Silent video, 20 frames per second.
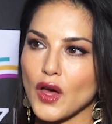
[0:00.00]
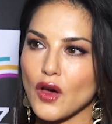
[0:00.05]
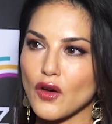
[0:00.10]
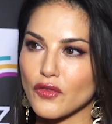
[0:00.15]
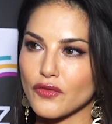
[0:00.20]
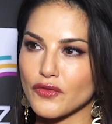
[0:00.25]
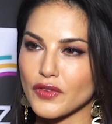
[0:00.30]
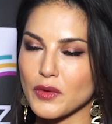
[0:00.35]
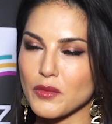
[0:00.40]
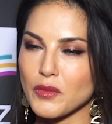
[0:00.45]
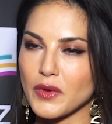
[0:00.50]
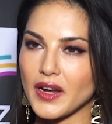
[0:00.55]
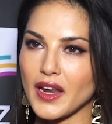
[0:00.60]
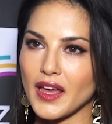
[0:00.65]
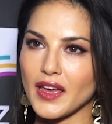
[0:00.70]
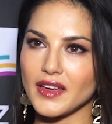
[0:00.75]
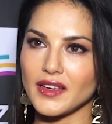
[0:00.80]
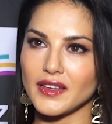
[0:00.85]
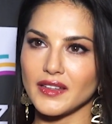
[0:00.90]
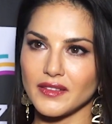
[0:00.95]
Oh, from when
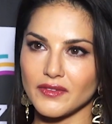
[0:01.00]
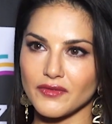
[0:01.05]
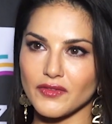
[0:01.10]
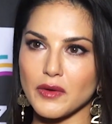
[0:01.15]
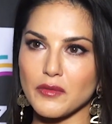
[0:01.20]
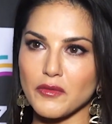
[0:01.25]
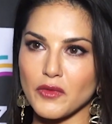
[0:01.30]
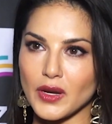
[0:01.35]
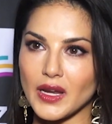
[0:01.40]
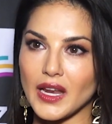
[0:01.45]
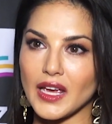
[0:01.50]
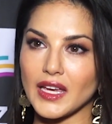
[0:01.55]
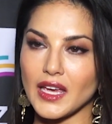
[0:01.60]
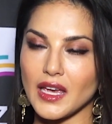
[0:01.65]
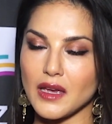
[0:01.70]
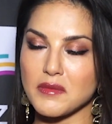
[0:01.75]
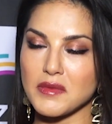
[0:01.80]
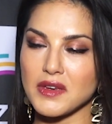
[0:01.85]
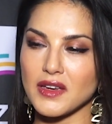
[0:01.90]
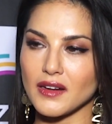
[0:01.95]
I
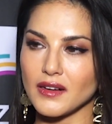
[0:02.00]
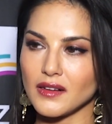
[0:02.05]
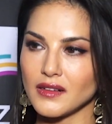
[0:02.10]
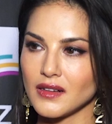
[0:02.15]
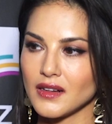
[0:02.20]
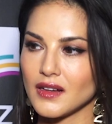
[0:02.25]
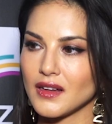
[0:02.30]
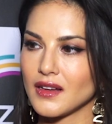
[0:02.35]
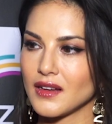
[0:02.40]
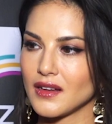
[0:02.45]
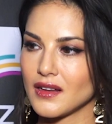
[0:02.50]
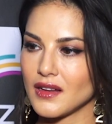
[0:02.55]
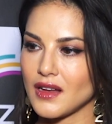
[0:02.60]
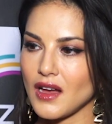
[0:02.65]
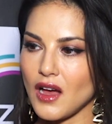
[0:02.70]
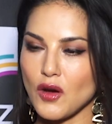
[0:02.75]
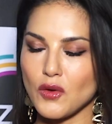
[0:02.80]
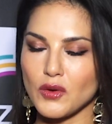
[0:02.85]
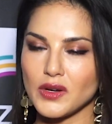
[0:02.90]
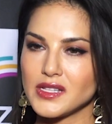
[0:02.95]
came here. Yeah.
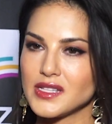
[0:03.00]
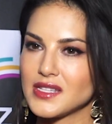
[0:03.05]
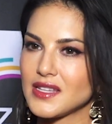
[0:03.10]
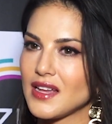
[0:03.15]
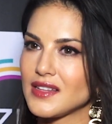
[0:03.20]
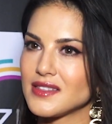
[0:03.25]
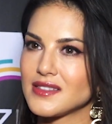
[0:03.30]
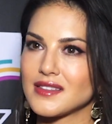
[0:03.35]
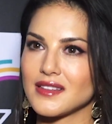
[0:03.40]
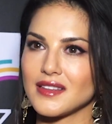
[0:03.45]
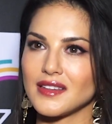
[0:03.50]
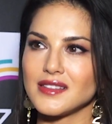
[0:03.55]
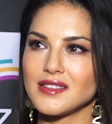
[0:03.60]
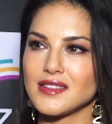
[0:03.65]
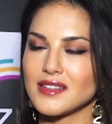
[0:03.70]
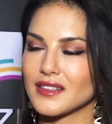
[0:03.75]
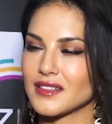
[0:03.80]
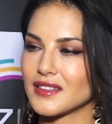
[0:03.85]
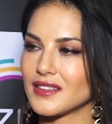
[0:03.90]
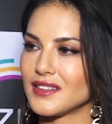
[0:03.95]
Oh, it's
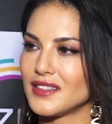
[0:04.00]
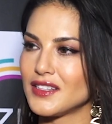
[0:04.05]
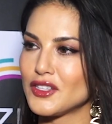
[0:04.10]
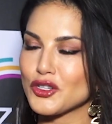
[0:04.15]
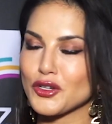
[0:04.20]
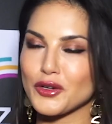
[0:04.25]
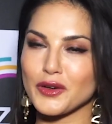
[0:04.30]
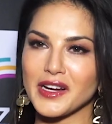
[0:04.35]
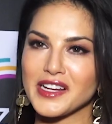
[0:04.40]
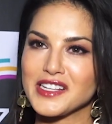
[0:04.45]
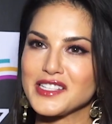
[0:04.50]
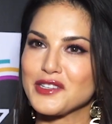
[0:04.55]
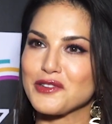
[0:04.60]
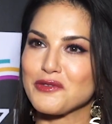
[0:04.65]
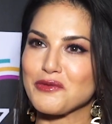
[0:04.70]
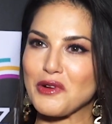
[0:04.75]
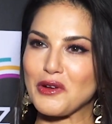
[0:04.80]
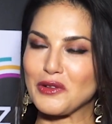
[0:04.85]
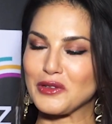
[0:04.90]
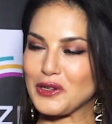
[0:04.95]
a
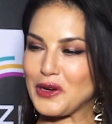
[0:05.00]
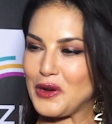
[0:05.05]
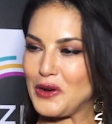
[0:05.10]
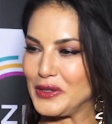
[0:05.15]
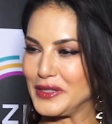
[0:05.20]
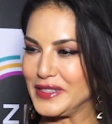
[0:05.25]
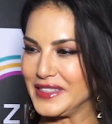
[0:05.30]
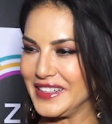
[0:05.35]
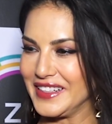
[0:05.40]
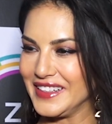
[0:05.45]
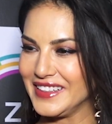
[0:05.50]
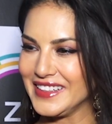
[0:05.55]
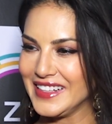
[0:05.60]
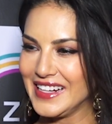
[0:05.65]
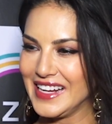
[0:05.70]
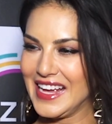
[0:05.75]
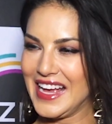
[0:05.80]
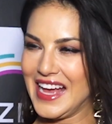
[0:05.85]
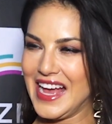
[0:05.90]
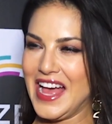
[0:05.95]
crazier roller coaster.
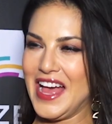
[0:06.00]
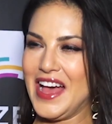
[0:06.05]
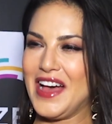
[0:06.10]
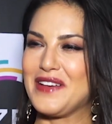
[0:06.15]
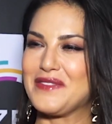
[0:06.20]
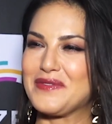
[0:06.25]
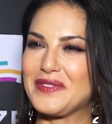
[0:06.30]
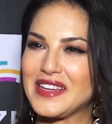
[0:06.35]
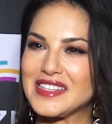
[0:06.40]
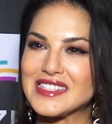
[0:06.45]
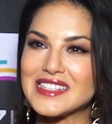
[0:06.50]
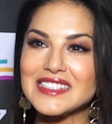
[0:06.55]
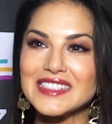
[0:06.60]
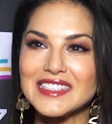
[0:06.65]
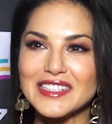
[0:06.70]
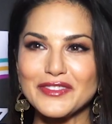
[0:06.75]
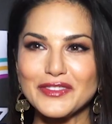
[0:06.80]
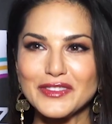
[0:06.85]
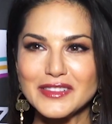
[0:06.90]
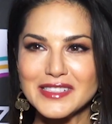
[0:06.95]
It's a
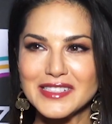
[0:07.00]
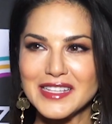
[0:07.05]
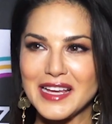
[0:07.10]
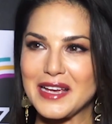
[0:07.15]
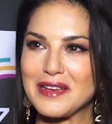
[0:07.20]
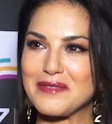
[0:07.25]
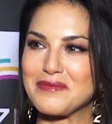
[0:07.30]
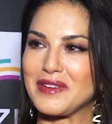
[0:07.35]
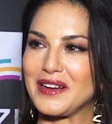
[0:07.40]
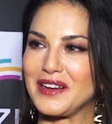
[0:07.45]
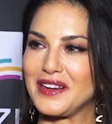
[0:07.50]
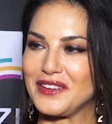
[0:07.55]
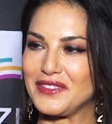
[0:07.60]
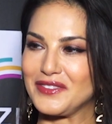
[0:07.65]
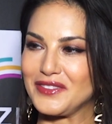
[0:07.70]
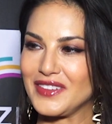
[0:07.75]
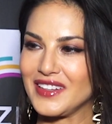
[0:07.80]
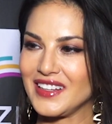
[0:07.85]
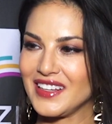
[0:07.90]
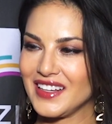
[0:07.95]
different type
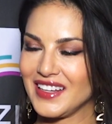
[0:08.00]
of